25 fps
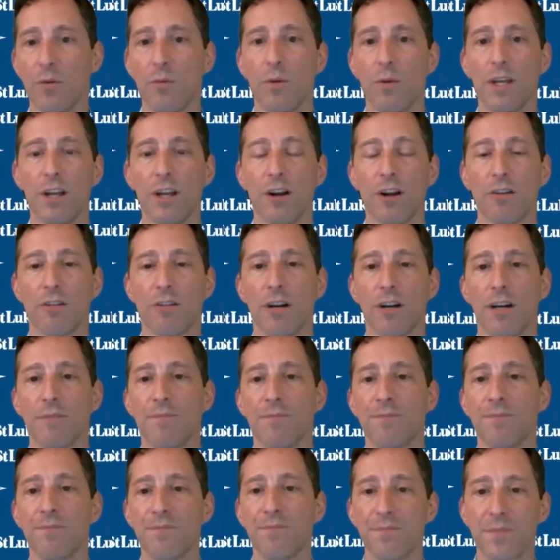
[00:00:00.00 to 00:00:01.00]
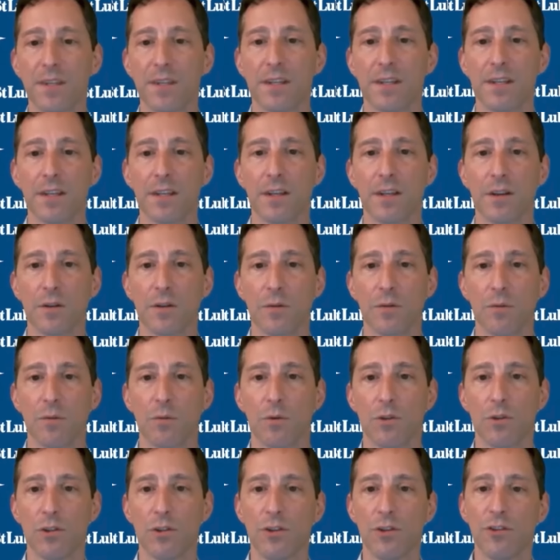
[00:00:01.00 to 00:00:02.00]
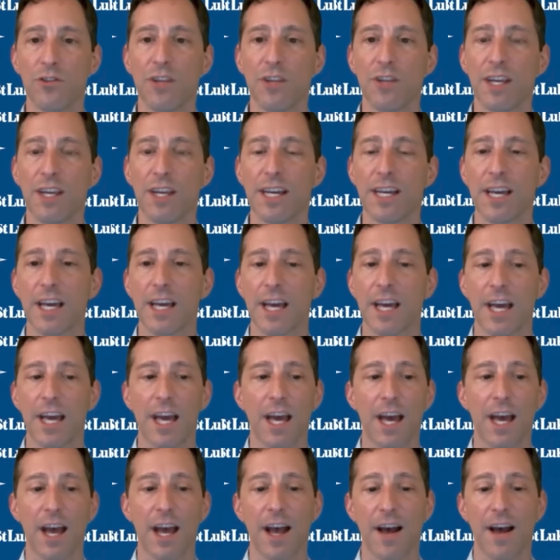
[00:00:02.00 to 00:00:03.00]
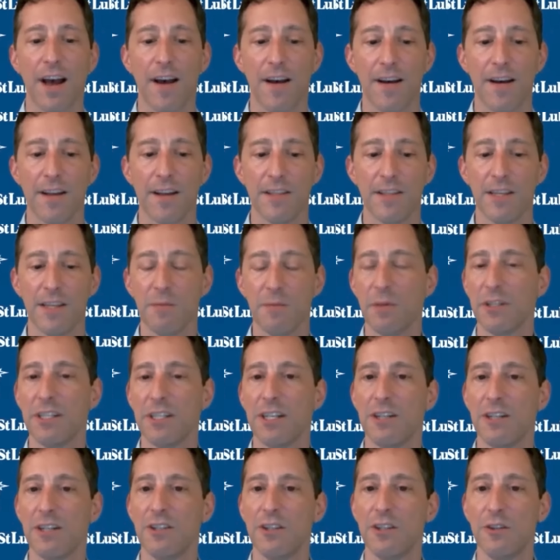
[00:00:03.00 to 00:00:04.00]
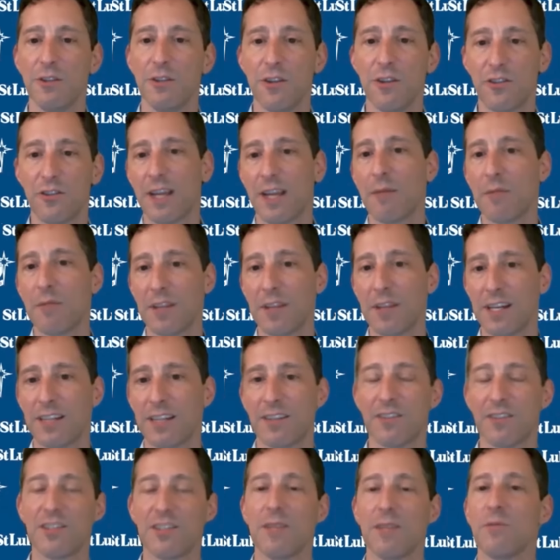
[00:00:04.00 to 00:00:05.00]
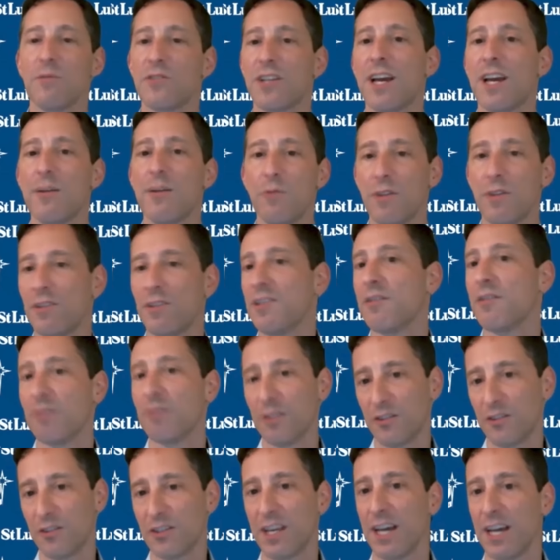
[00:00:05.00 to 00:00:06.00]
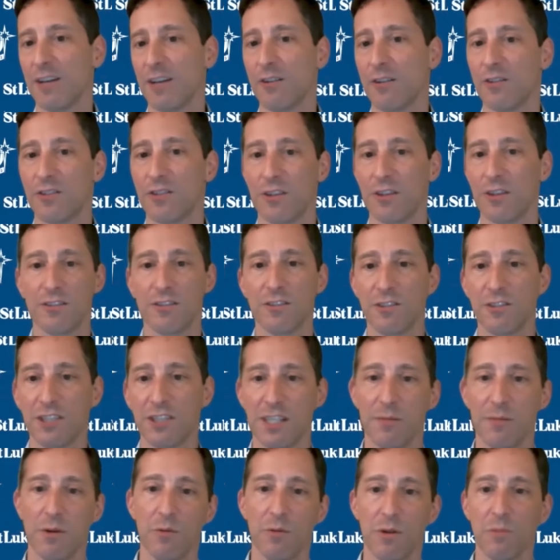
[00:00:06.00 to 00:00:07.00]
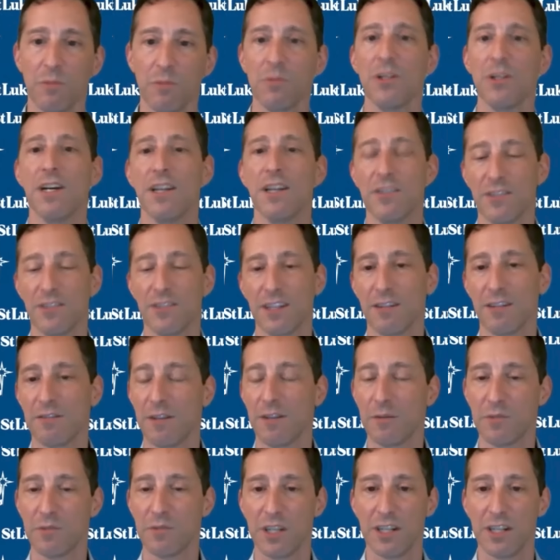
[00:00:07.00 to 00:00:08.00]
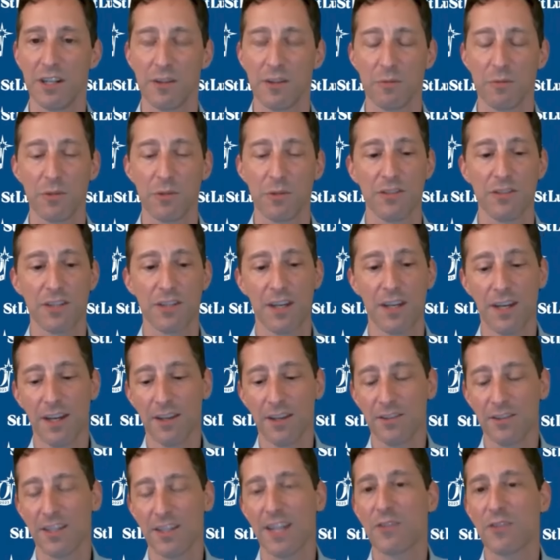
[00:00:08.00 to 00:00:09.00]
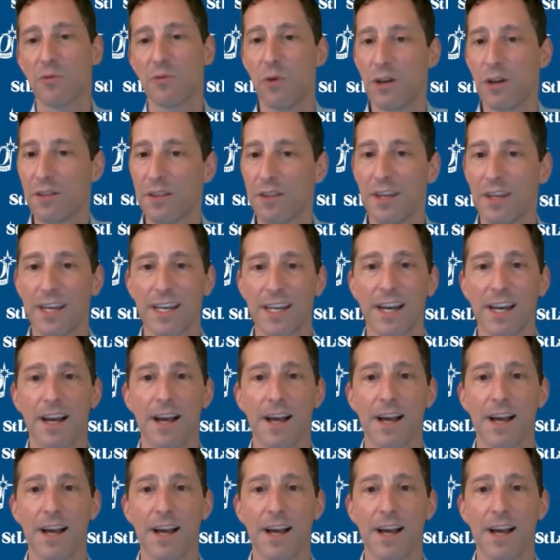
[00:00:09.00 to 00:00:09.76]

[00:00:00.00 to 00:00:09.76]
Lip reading: we're losing the ability to do the same thing at the same site with different scanners. So it's a Toshiba at one place, Philips in another place. So that's one thing.